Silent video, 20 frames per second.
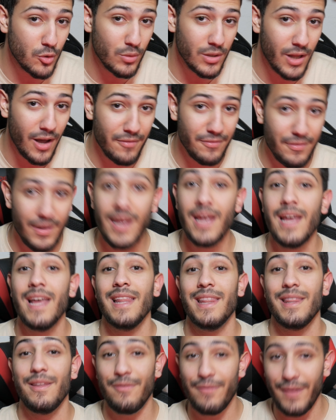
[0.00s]
love
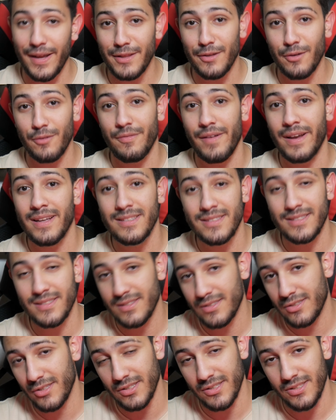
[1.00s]
the fender
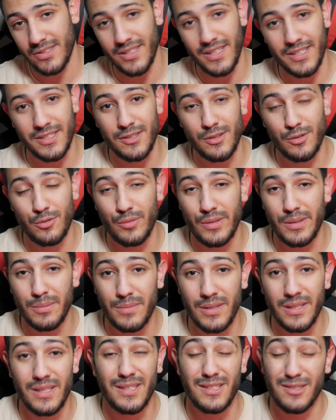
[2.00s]
vents, just
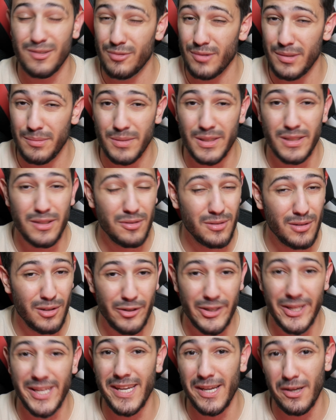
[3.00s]
extremely good
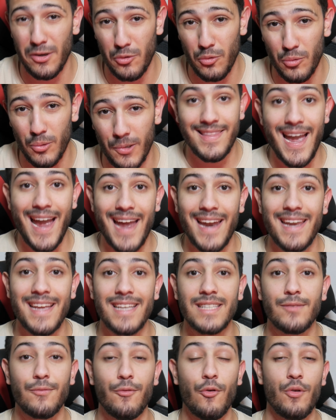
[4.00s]
looking and cool. That
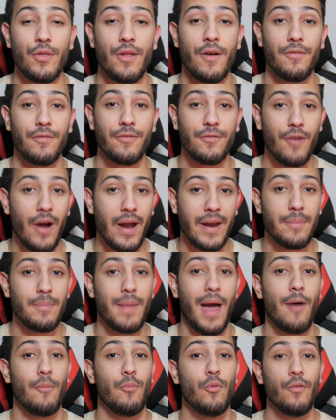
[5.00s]
is for the front.
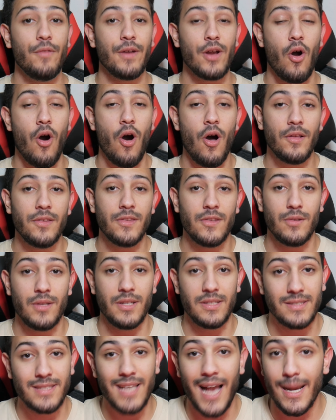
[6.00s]
Now moving on to
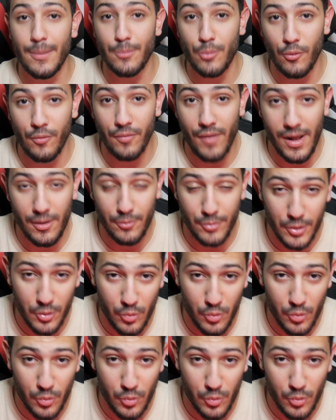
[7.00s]
the side profile real